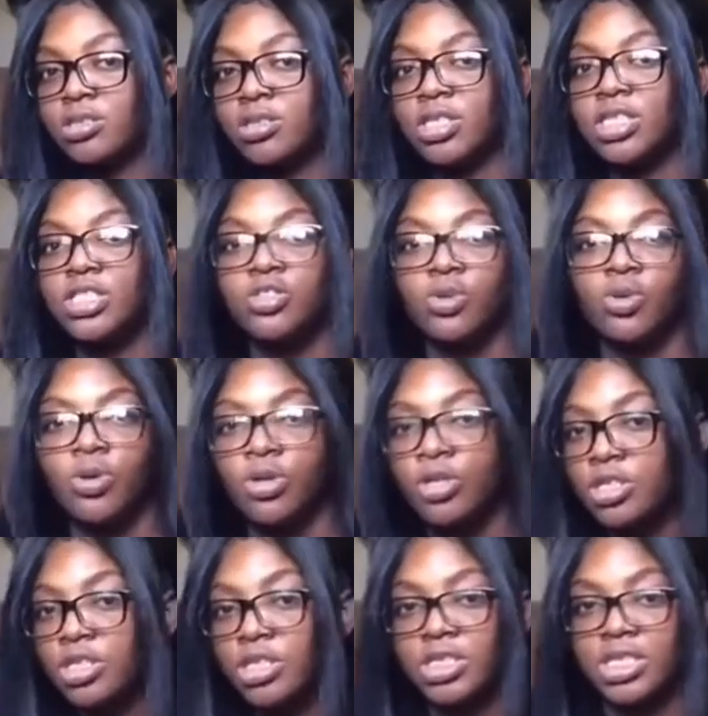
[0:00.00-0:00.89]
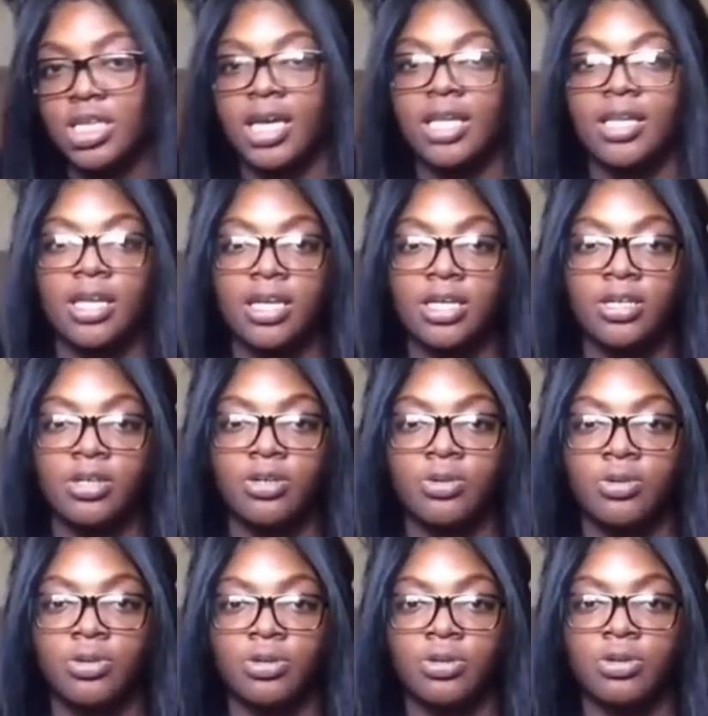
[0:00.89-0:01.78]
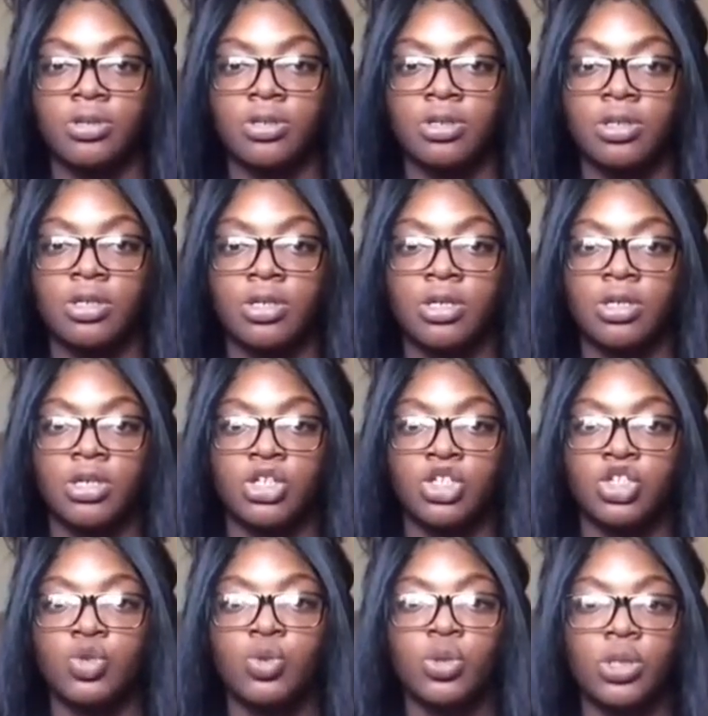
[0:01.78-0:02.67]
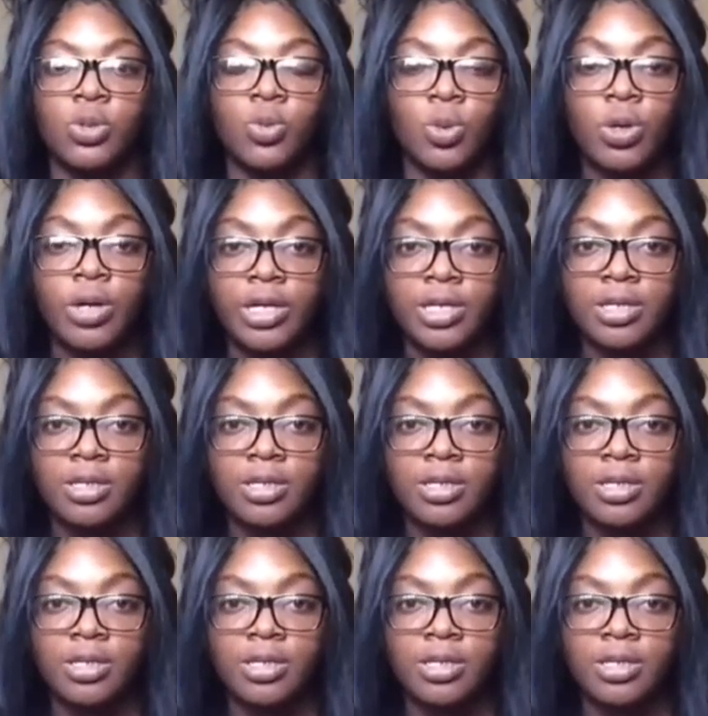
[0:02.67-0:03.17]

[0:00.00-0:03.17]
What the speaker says: He told her to just act like you were 21.